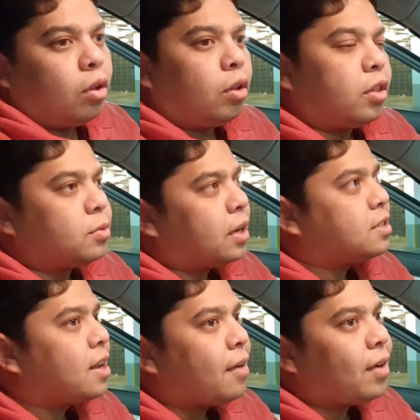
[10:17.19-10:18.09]
this one
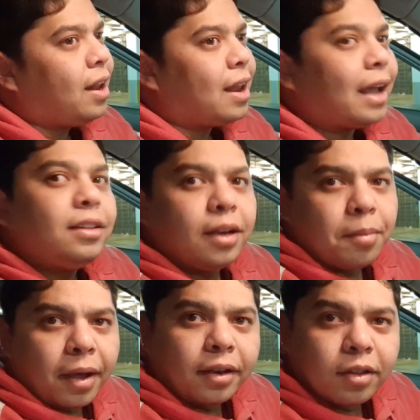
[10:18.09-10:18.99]
doesn't have a light
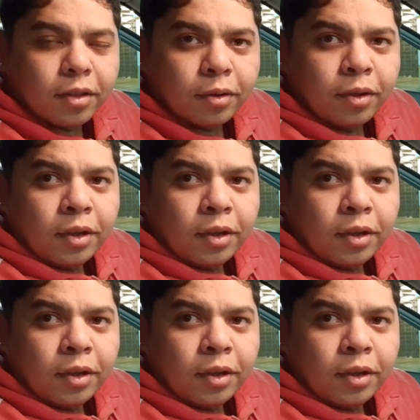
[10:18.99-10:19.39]
reminder though,